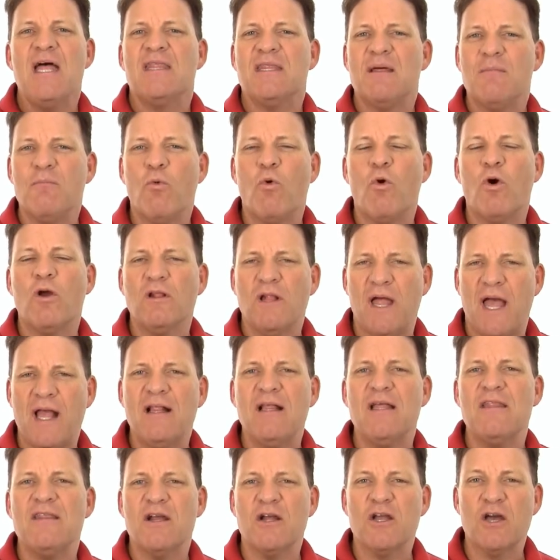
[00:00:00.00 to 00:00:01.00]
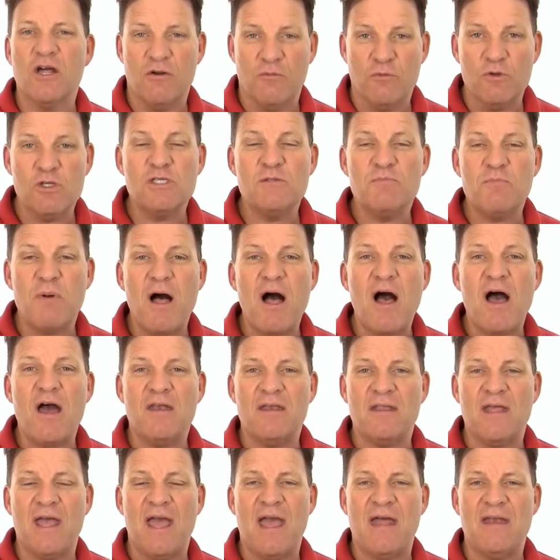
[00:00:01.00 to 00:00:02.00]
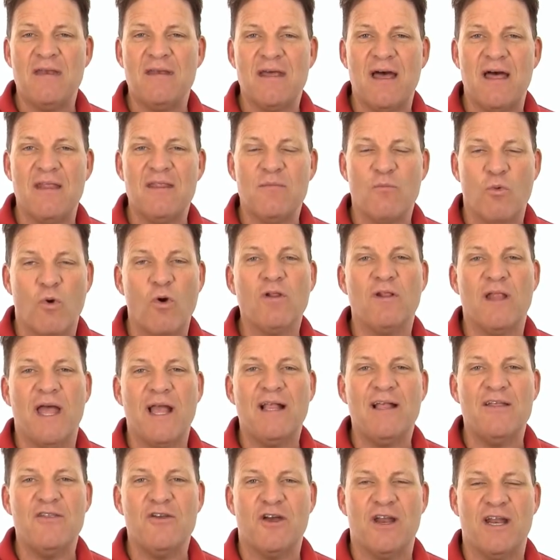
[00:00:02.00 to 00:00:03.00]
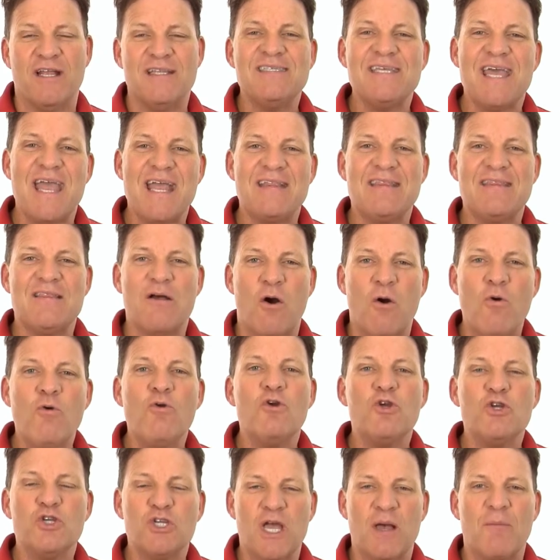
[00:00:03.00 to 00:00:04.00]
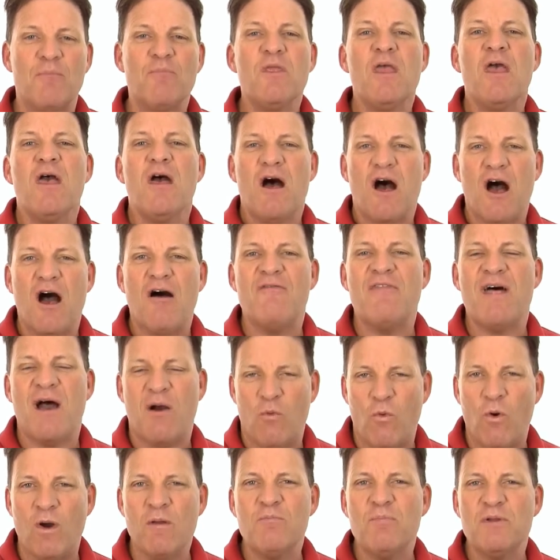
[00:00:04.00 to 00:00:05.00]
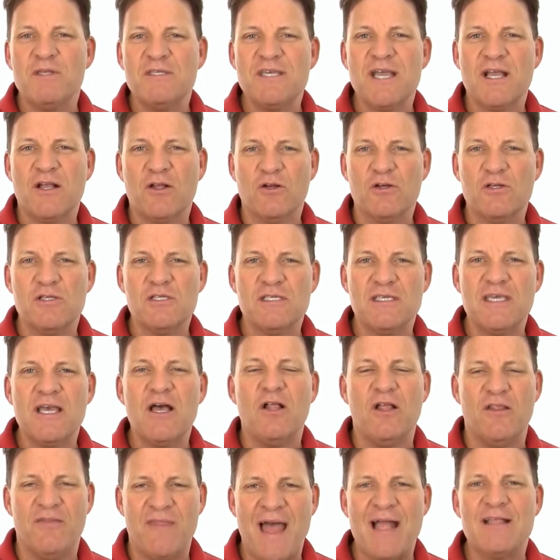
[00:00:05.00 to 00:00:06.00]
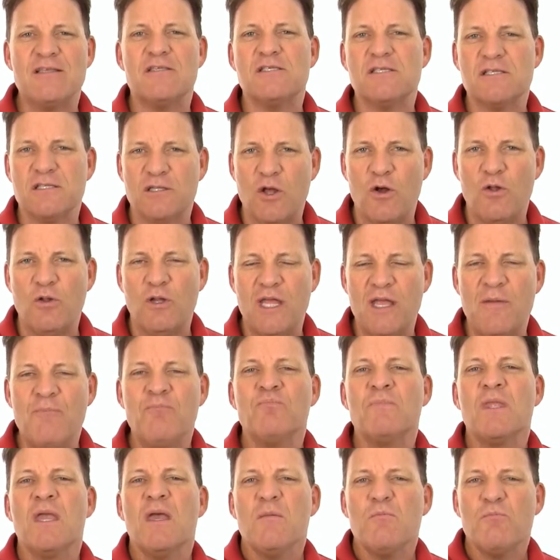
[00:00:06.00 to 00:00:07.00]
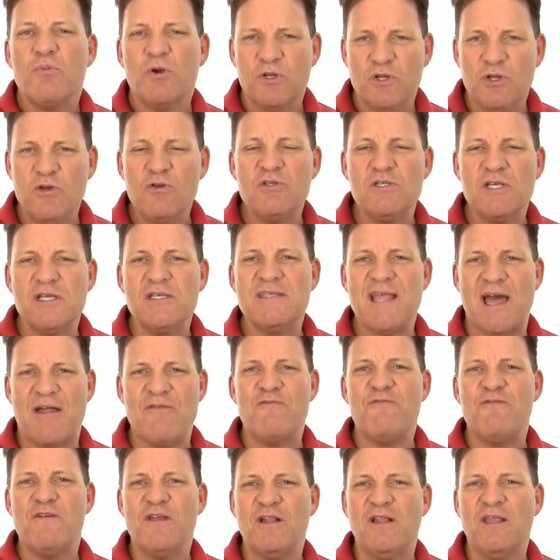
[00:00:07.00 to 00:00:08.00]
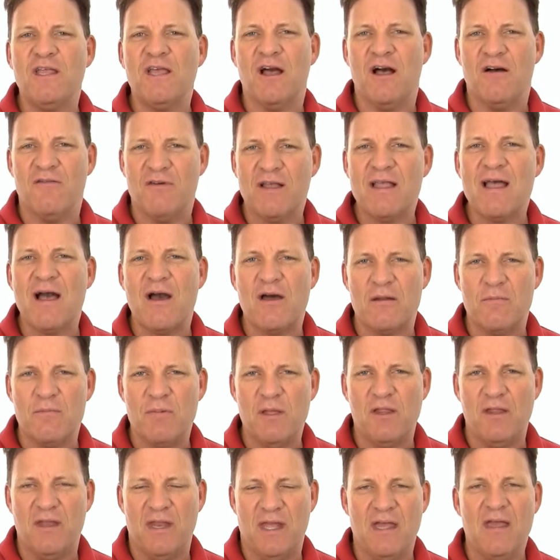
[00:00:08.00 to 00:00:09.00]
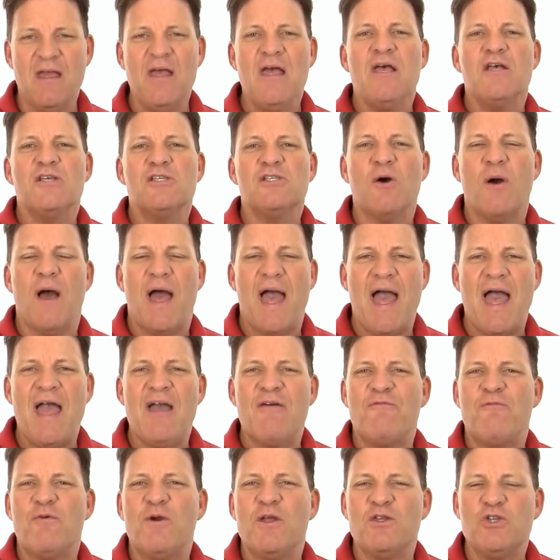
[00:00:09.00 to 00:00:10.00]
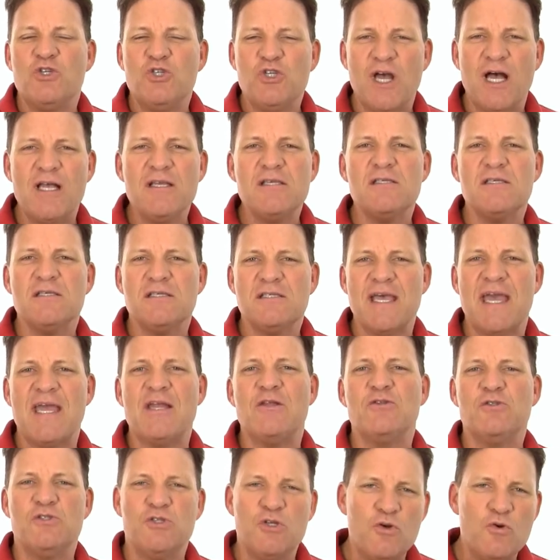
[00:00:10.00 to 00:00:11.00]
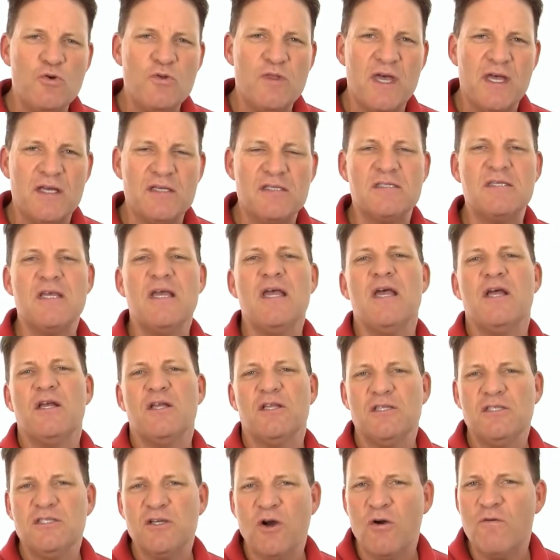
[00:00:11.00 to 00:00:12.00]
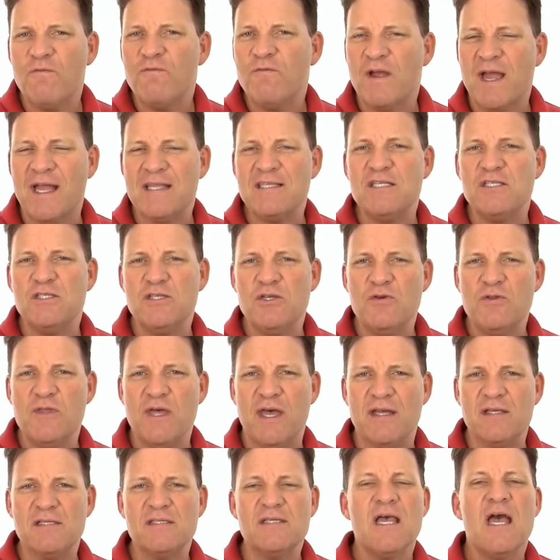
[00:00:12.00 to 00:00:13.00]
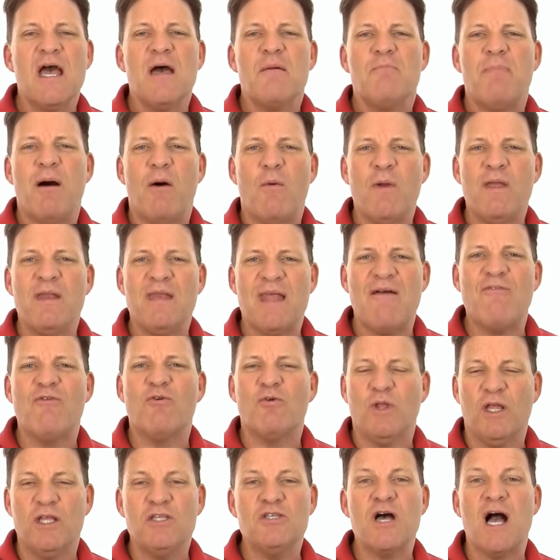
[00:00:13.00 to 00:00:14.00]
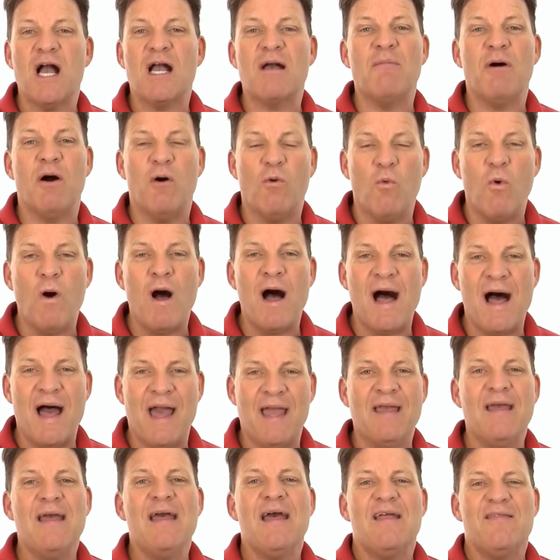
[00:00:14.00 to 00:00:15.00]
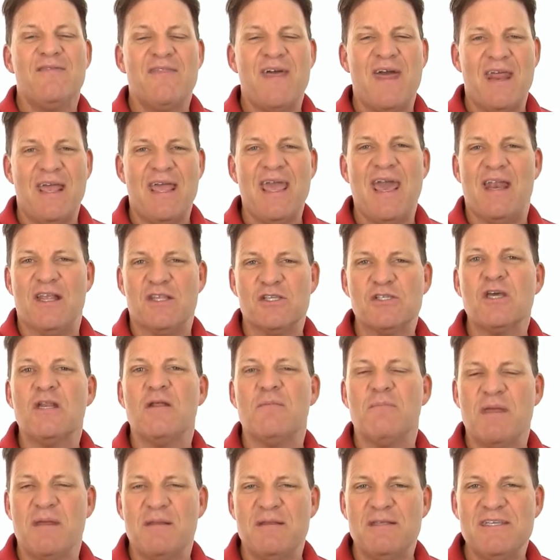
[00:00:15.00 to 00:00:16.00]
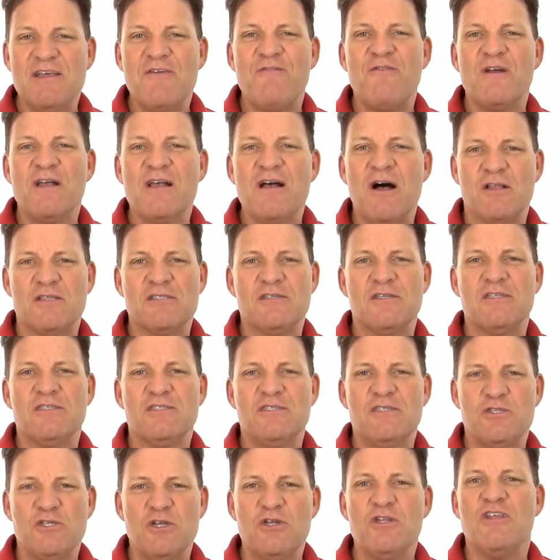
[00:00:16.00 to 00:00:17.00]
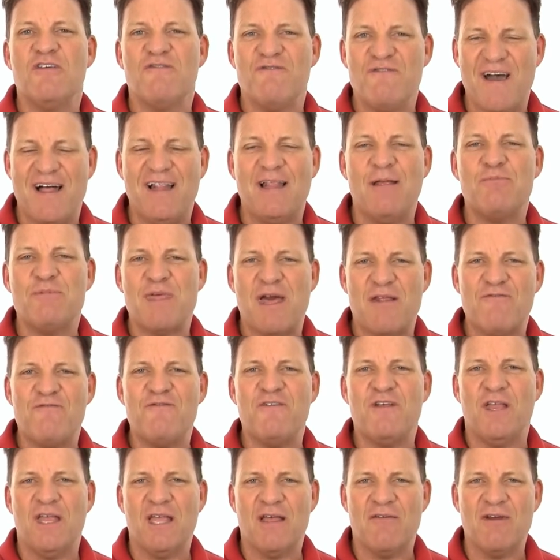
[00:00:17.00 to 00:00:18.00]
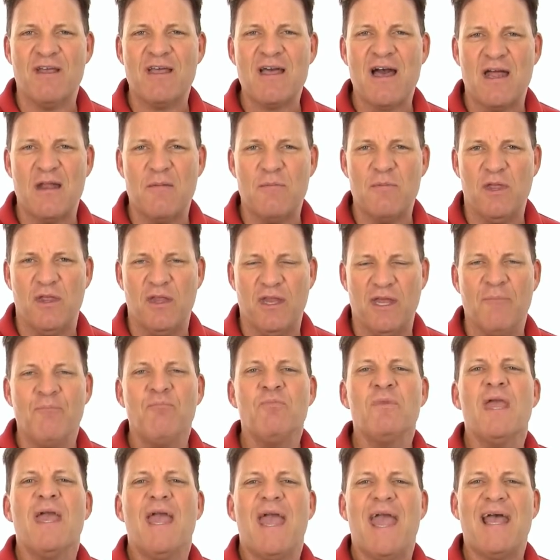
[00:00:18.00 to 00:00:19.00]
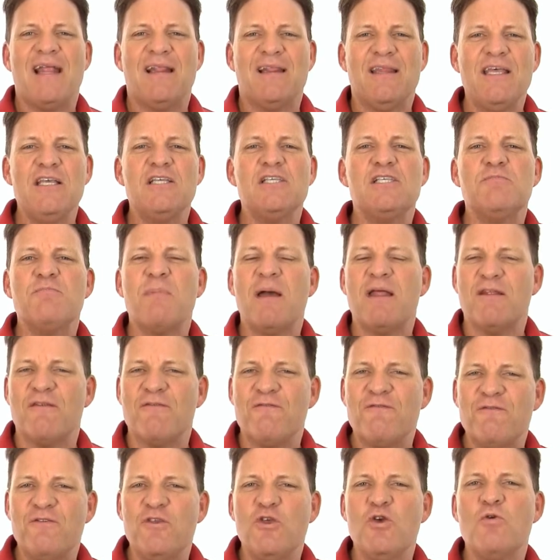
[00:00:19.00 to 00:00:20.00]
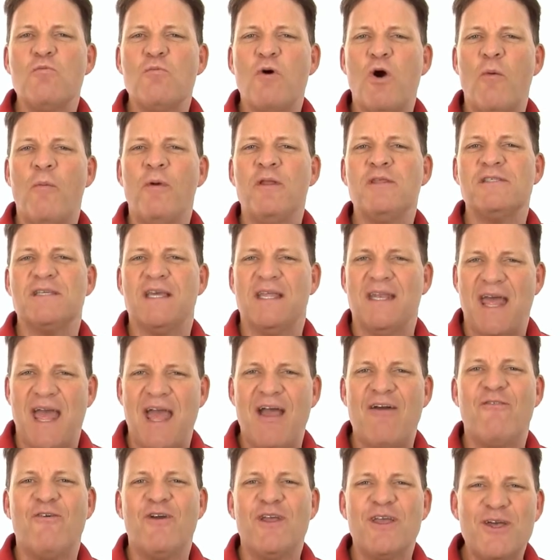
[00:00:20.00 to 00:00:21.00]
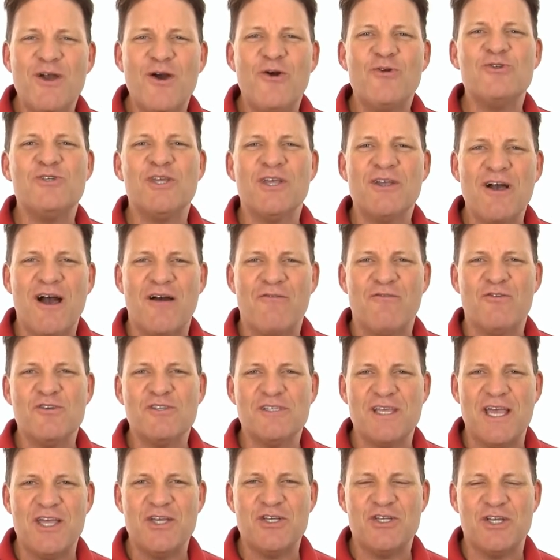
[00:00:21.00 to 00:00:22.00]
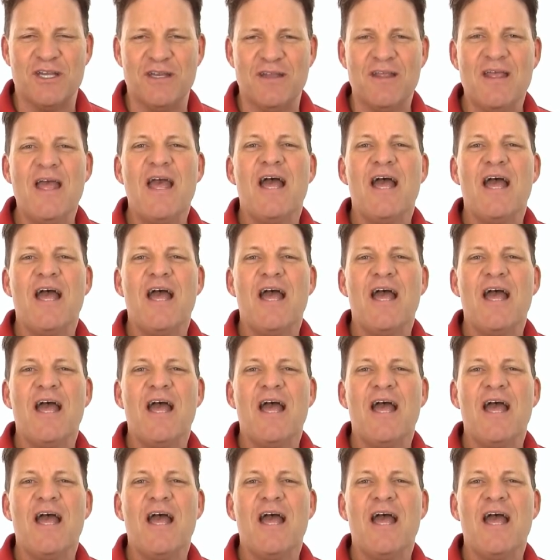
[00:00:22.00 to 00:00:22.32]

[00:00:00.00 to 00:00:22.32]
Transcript: the more likely they're going to respond, and the more likely they're going to take ownership of that one particular skill, and that slowly produces that feeling of accountability. So if we just say do this, don't forget to do this, but we never really talk about why, then again, it's going to be difficult to develop that feeling of accountability. At least spend a few moments in every coaching conversation